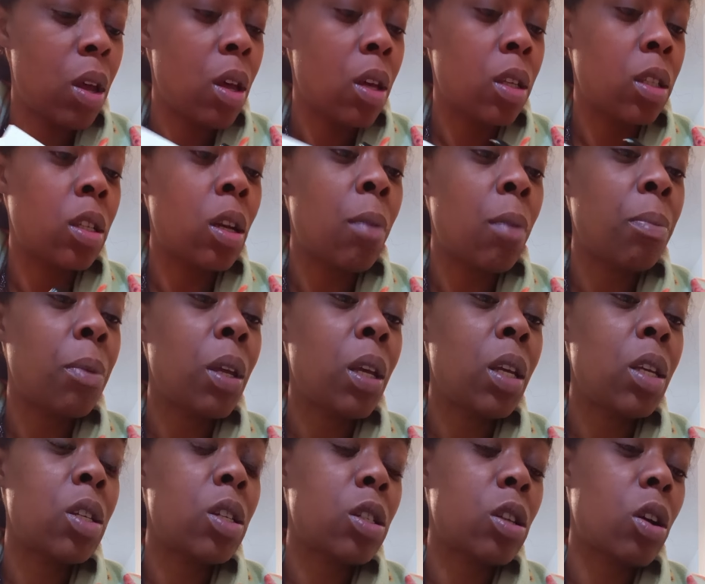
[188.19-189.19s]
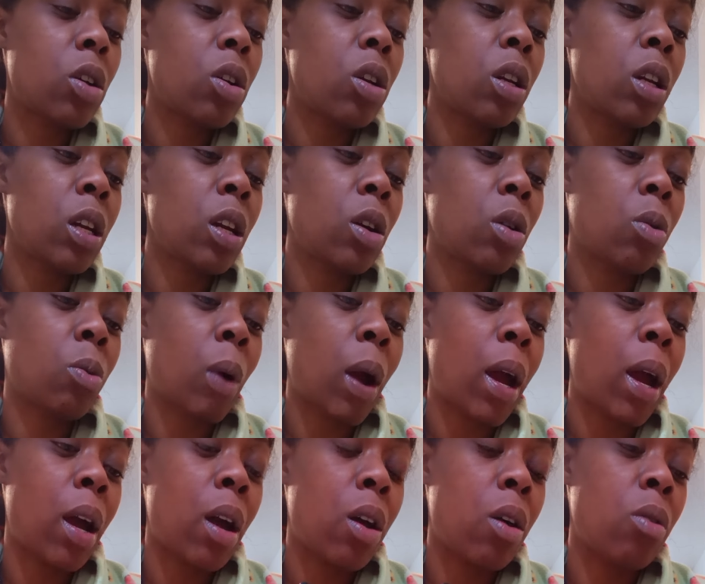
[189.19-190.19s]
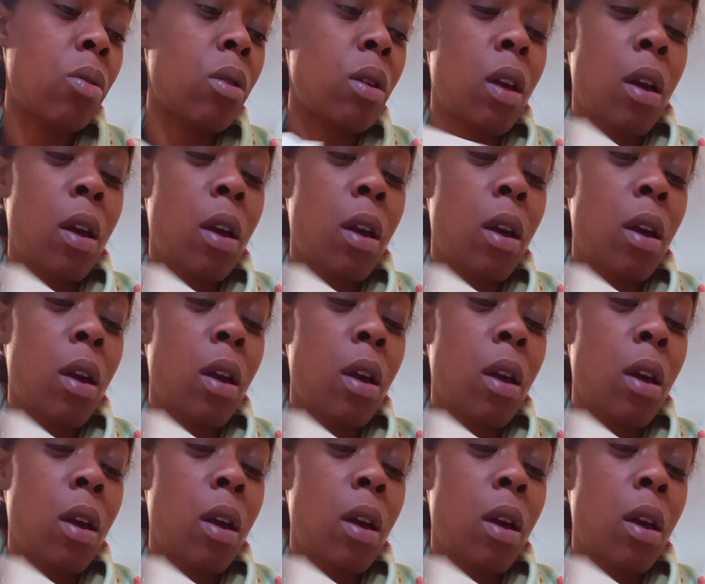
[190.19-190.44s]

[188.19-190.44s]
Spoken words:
Something is circling around.